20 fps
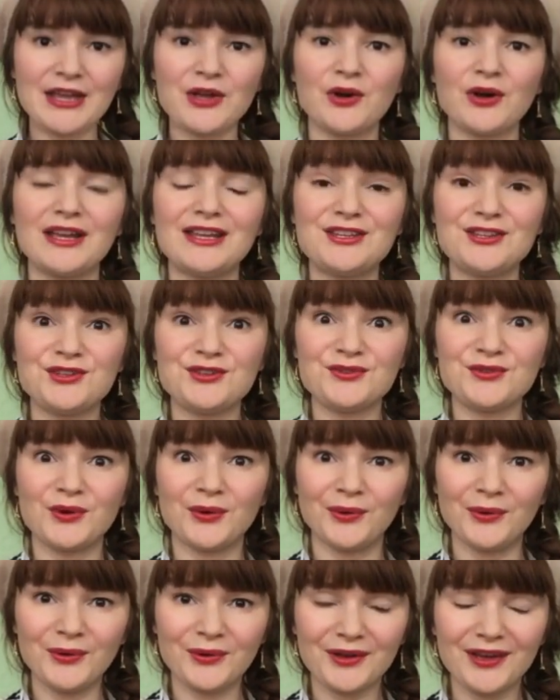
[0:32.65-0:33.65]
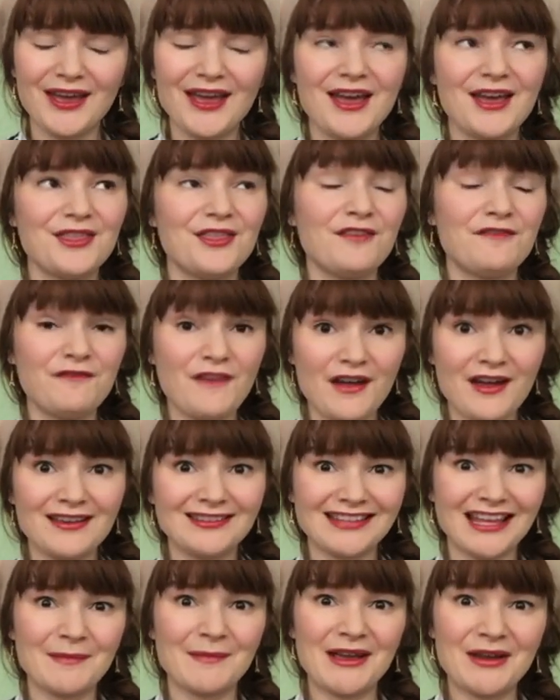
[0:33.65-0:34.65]
I got in New York the
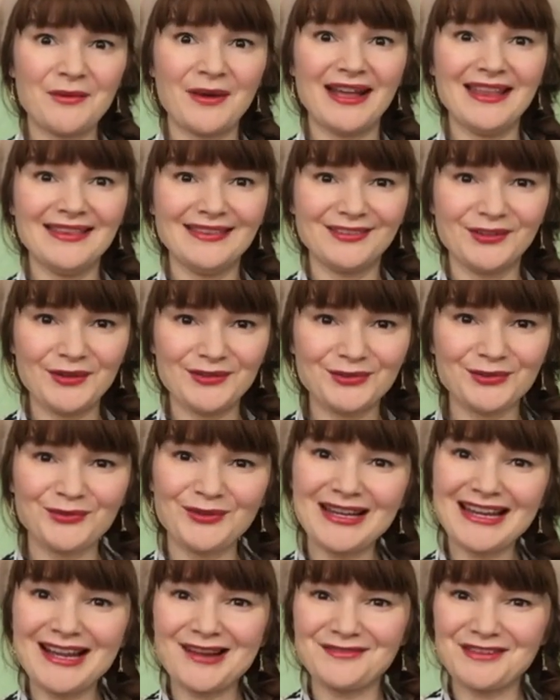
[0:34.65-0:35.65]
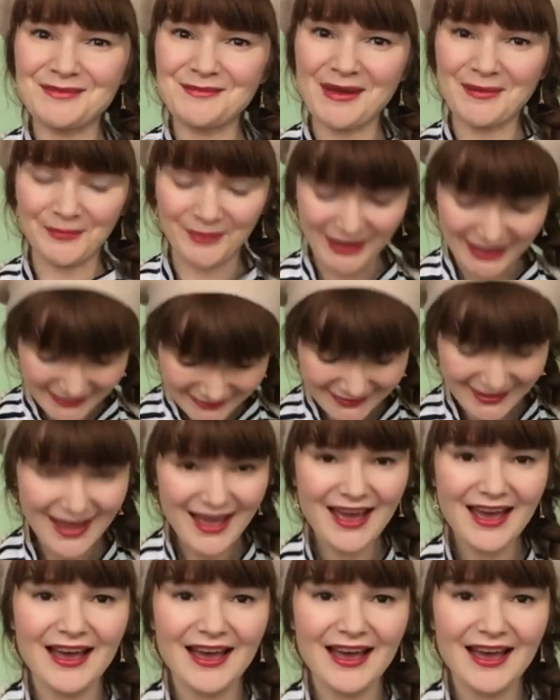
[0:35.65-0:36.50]
first time I went, so it's really lovely memories.